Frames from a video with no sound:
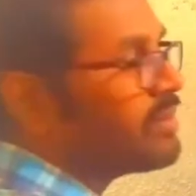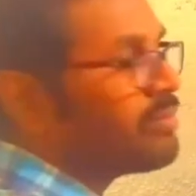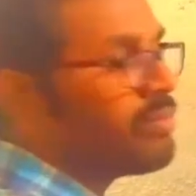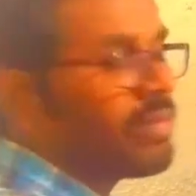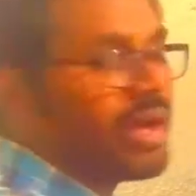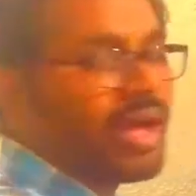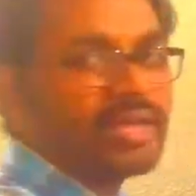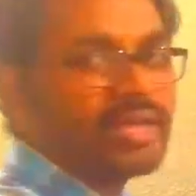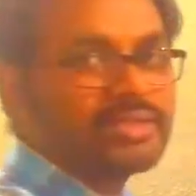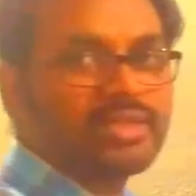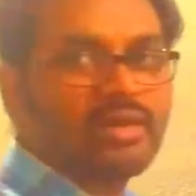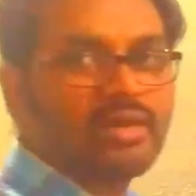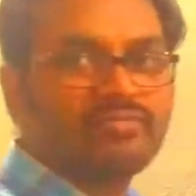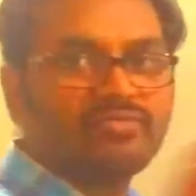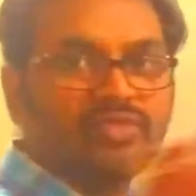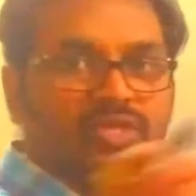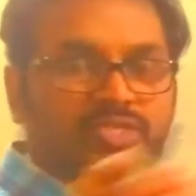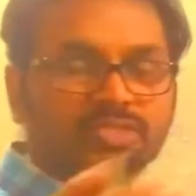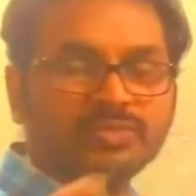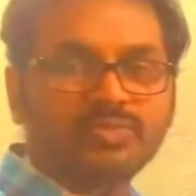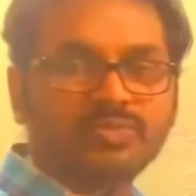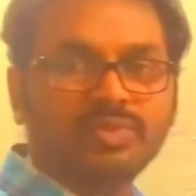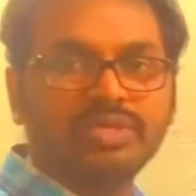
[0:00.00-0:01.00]
the mass of
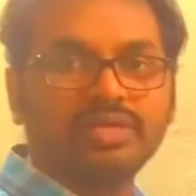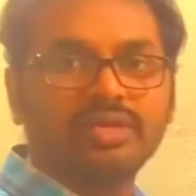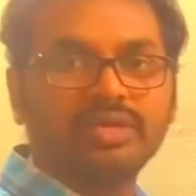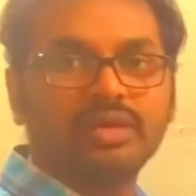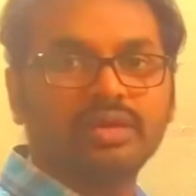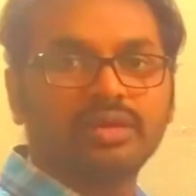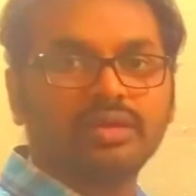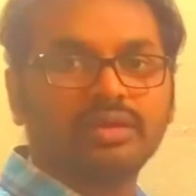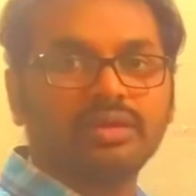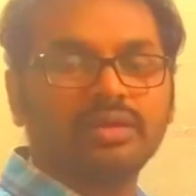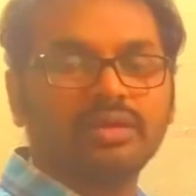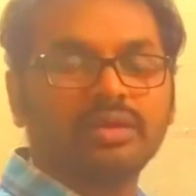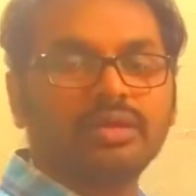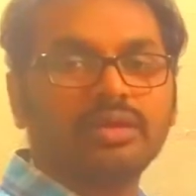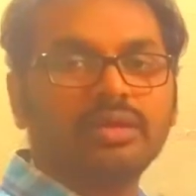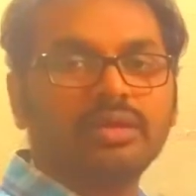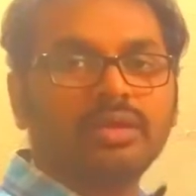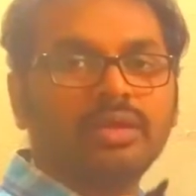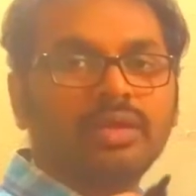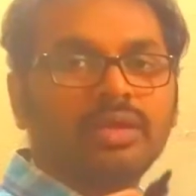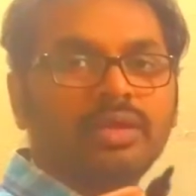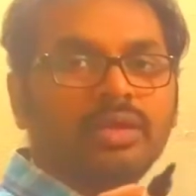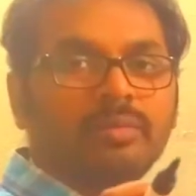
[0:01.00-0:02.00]
the sphere
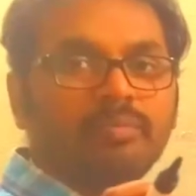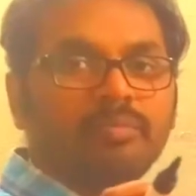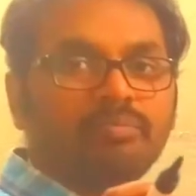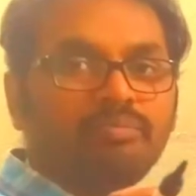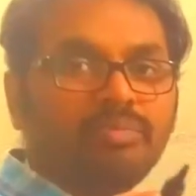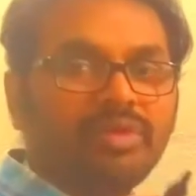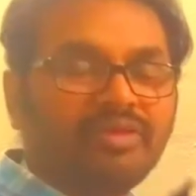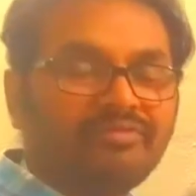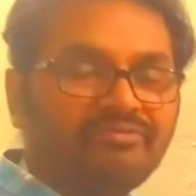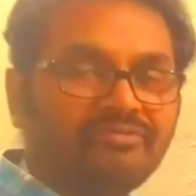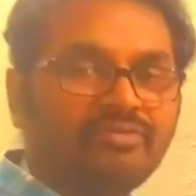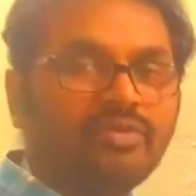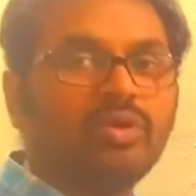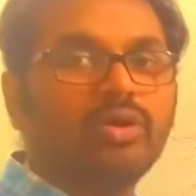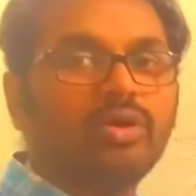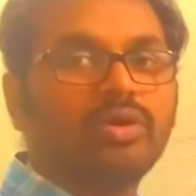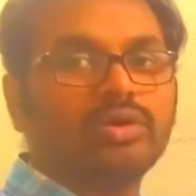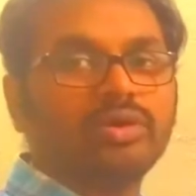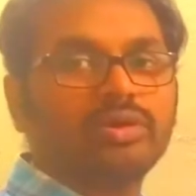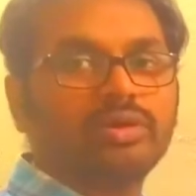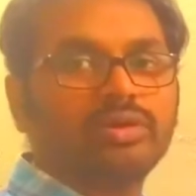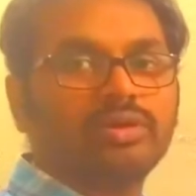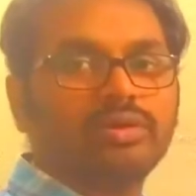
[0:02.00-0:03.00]

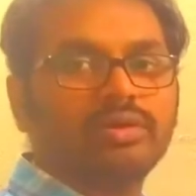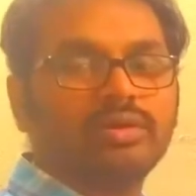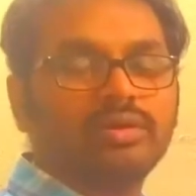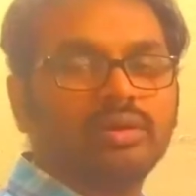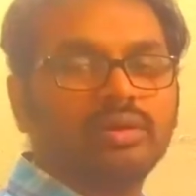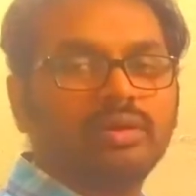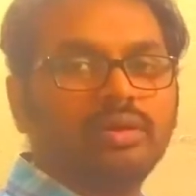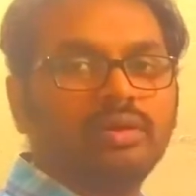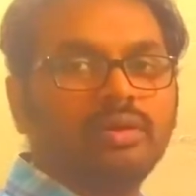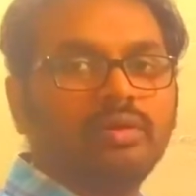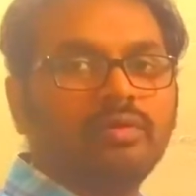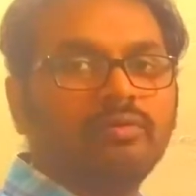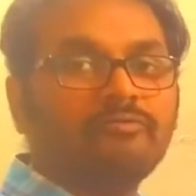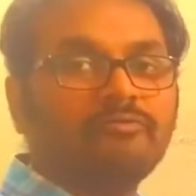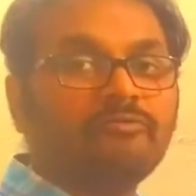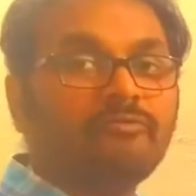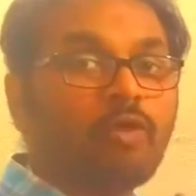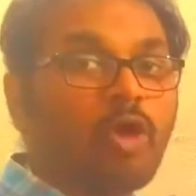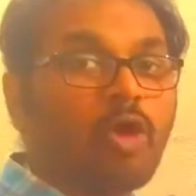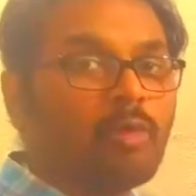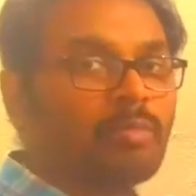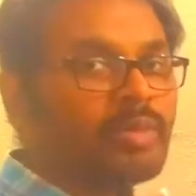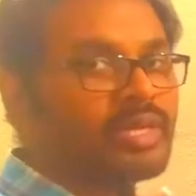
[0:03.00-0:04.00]
before
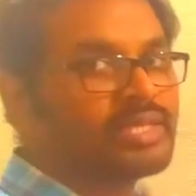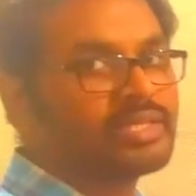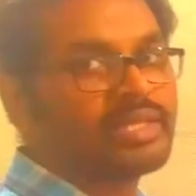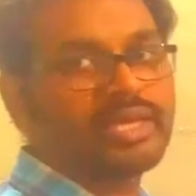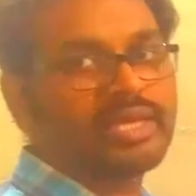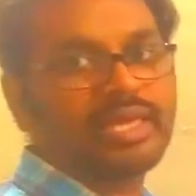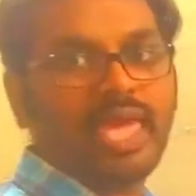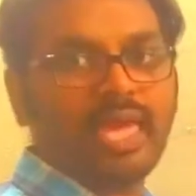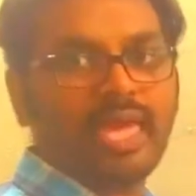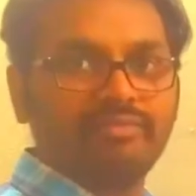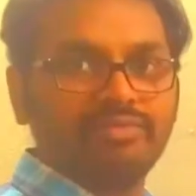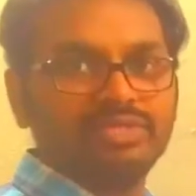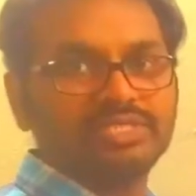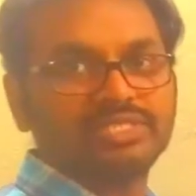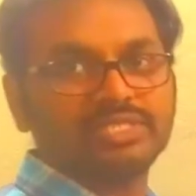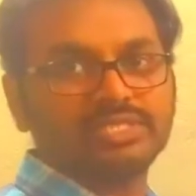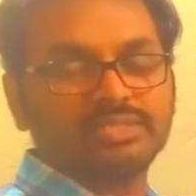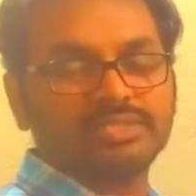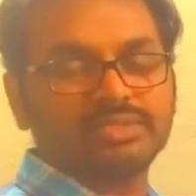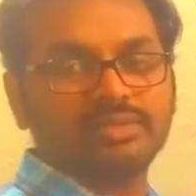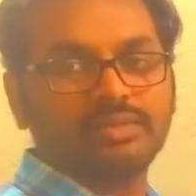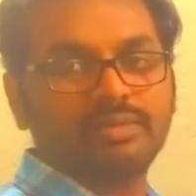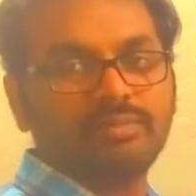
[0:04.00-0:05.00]
forming the cavity.
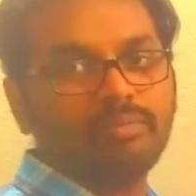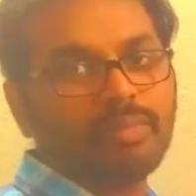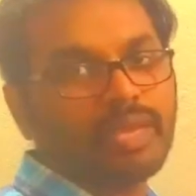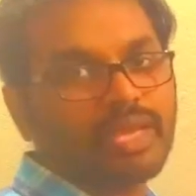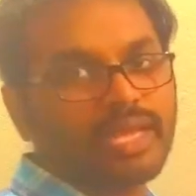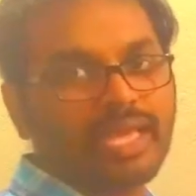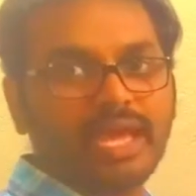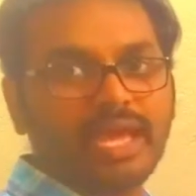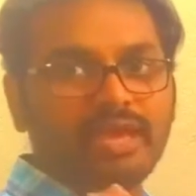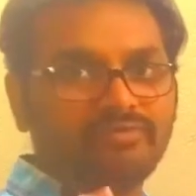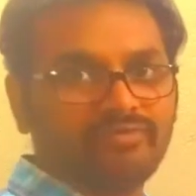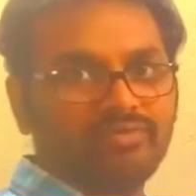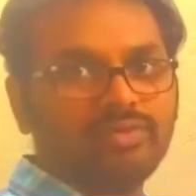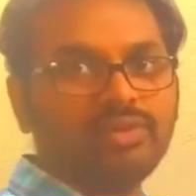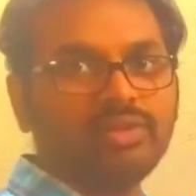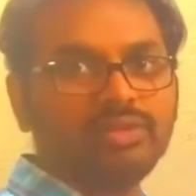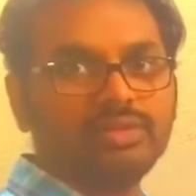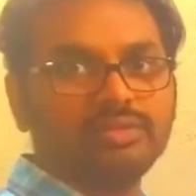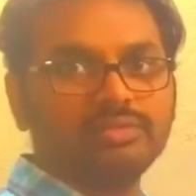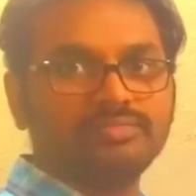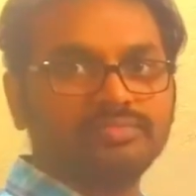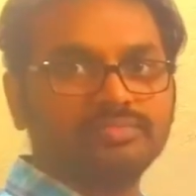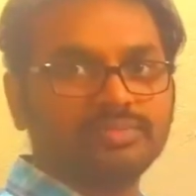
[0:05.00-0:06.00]
Be careful
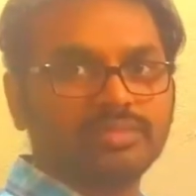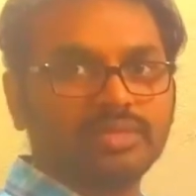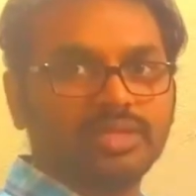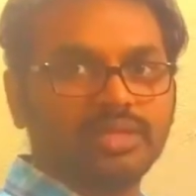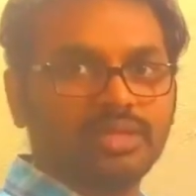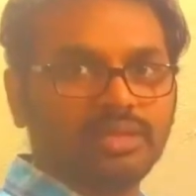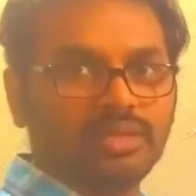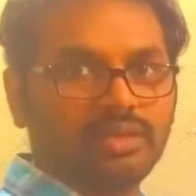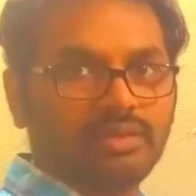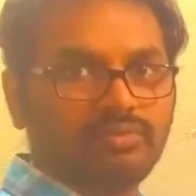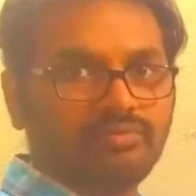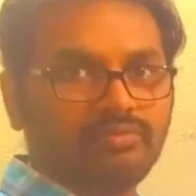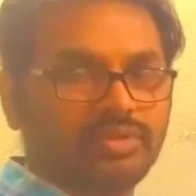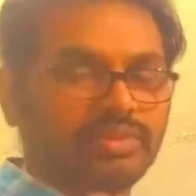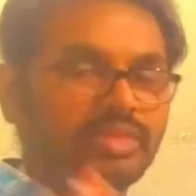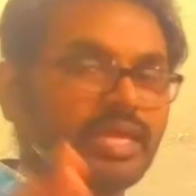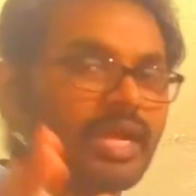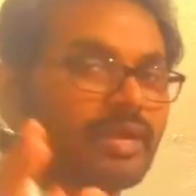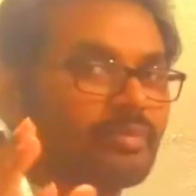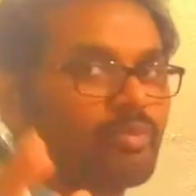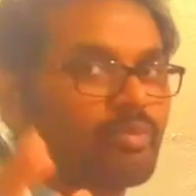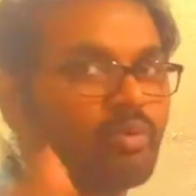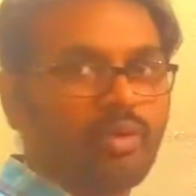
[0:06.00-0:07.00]
with
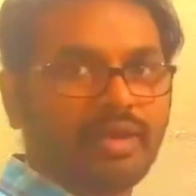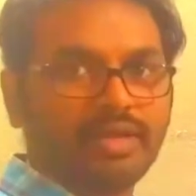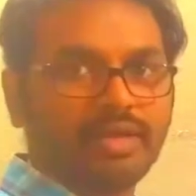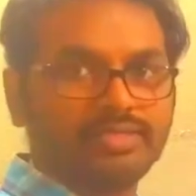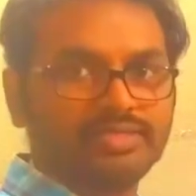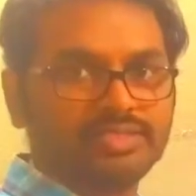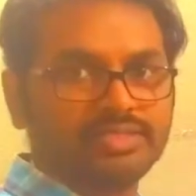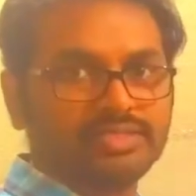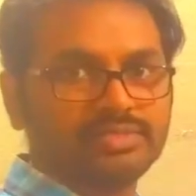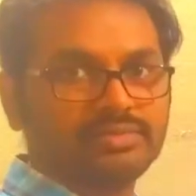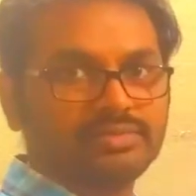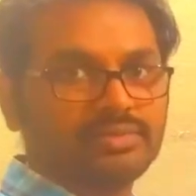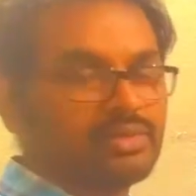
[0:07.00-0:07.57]
that point.